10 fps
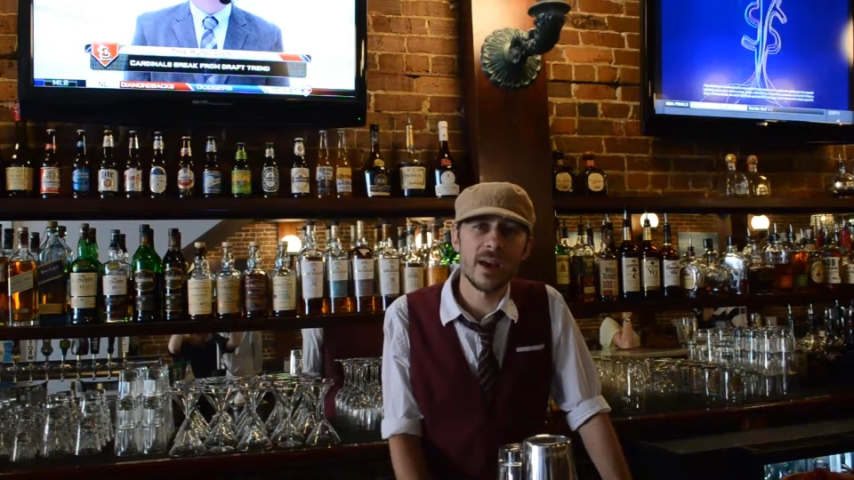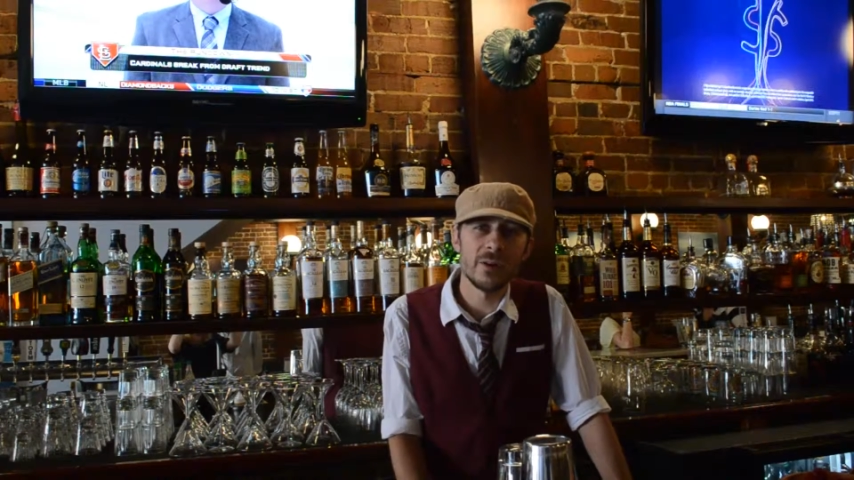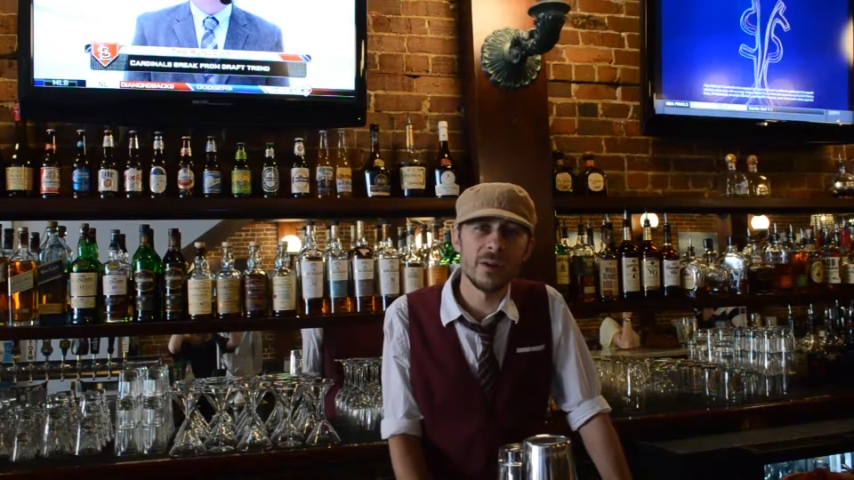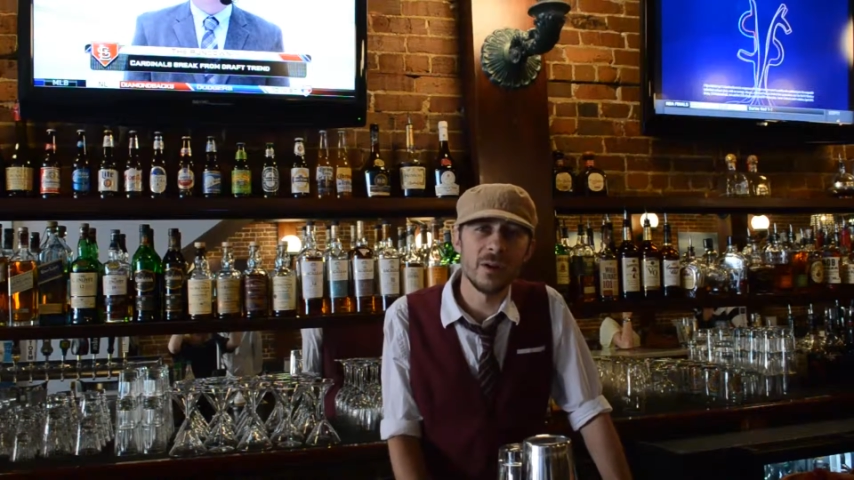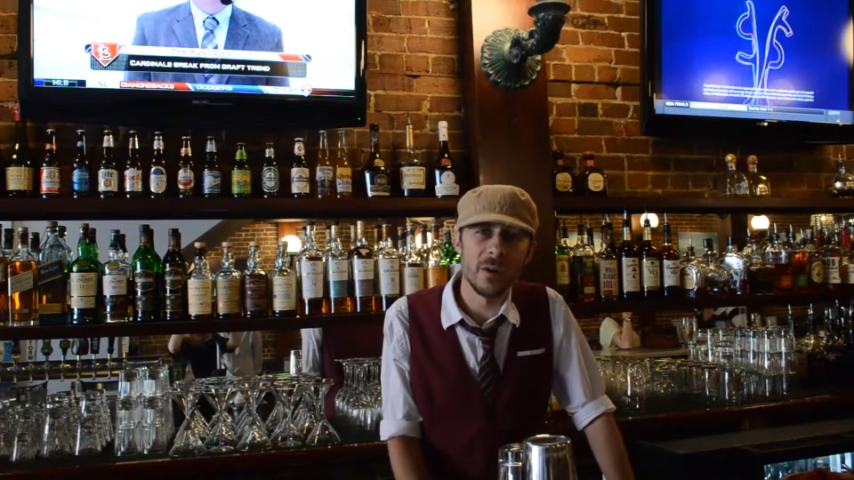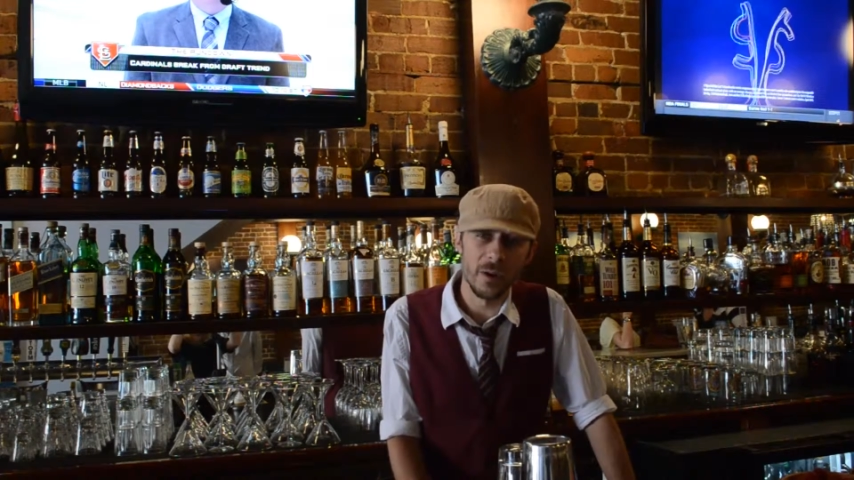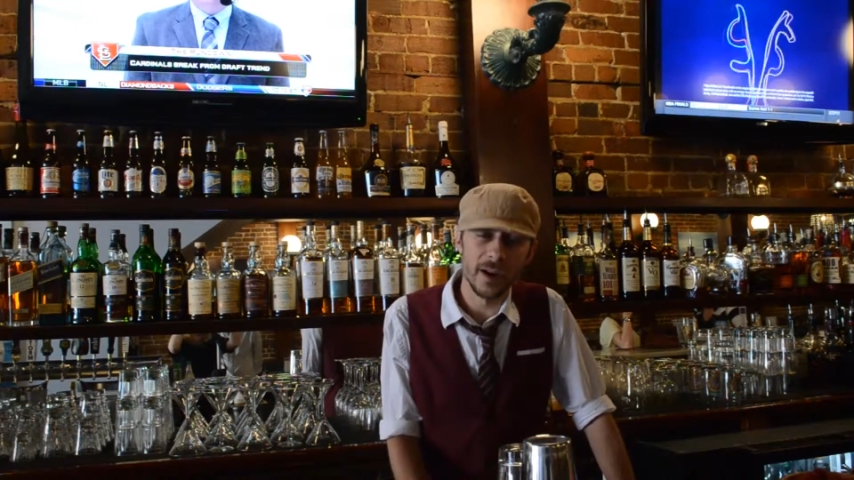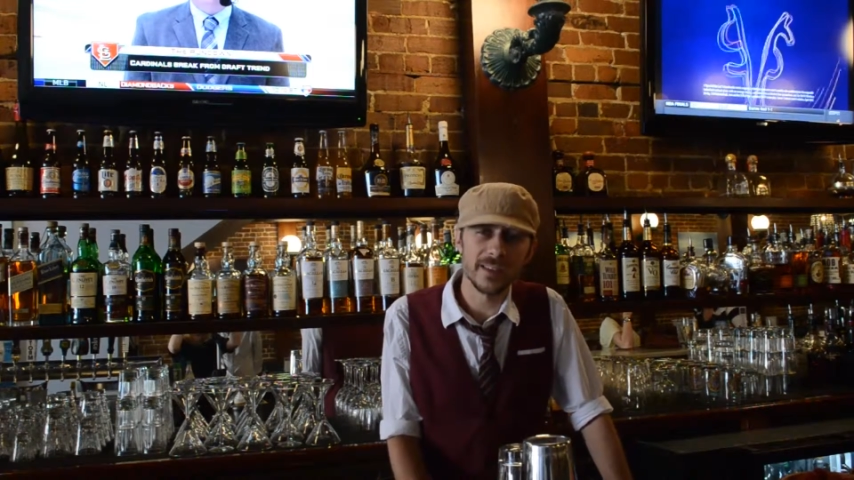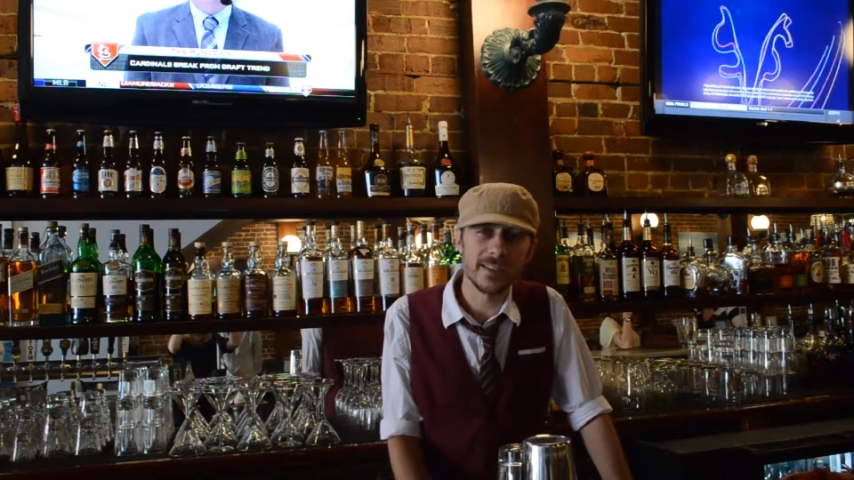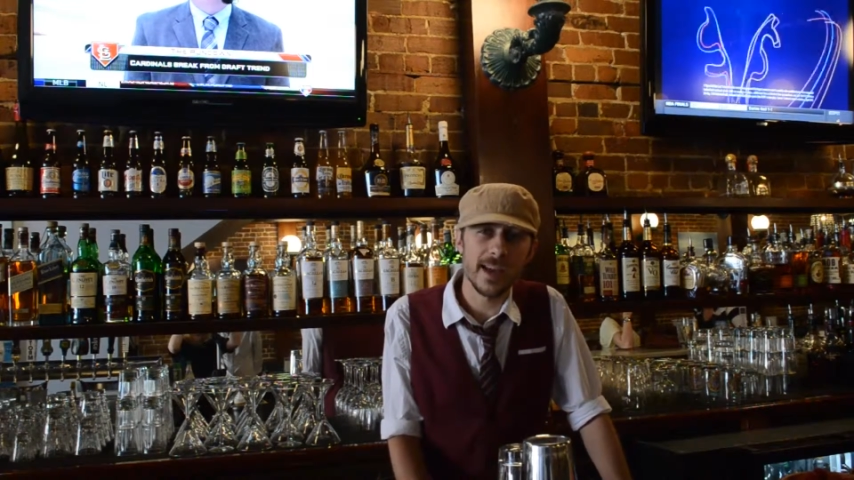hour or
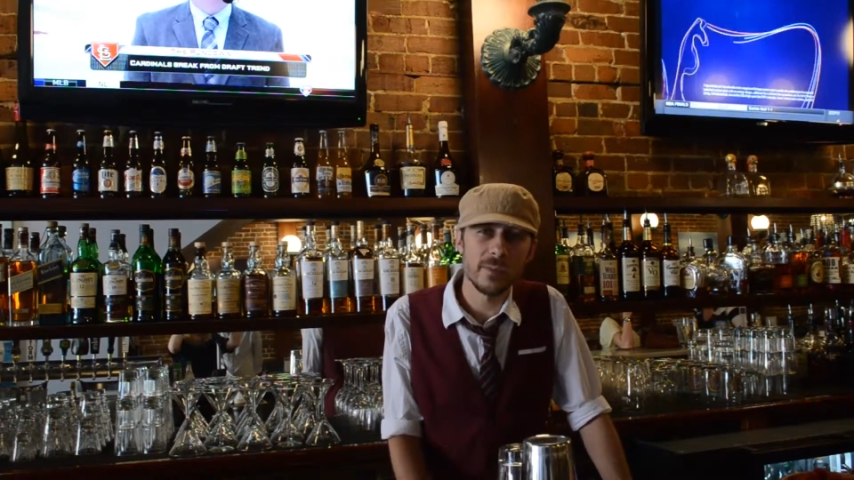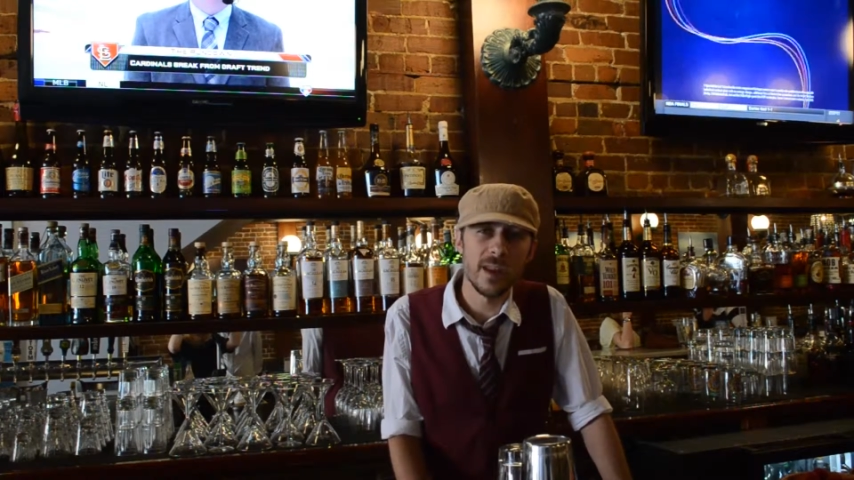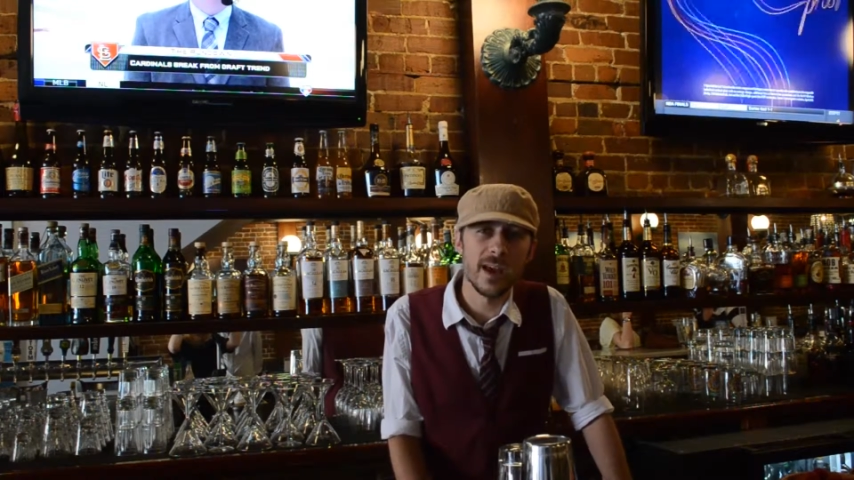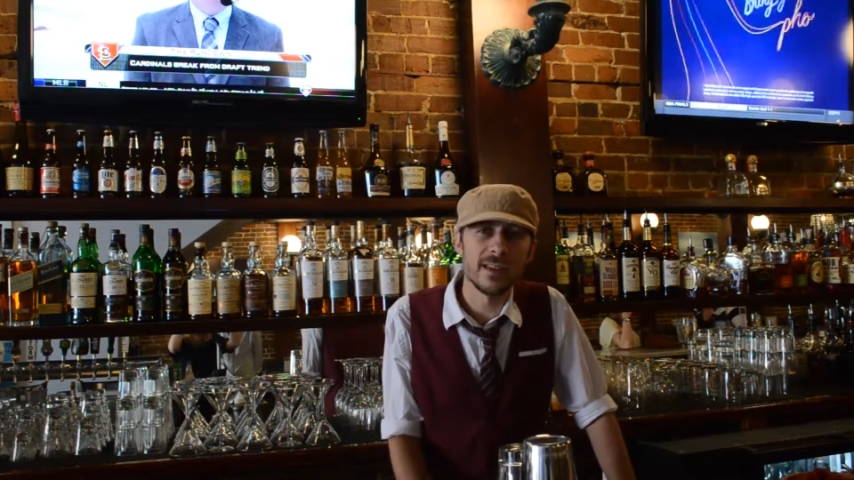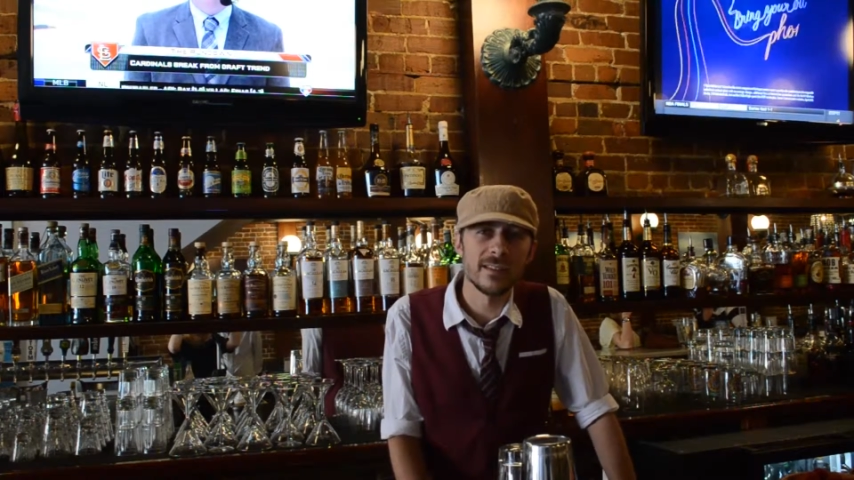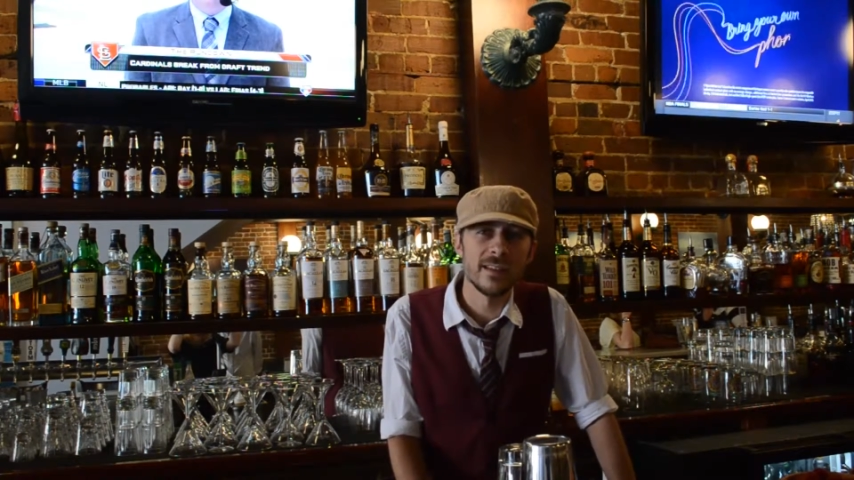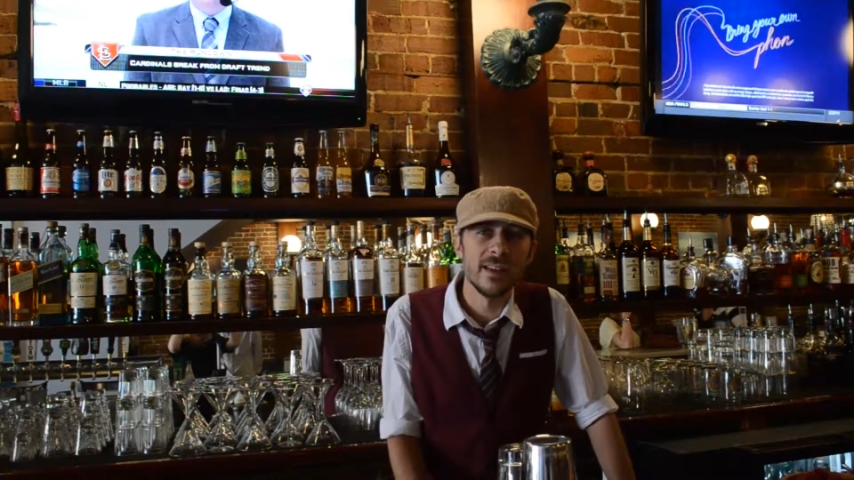any time of night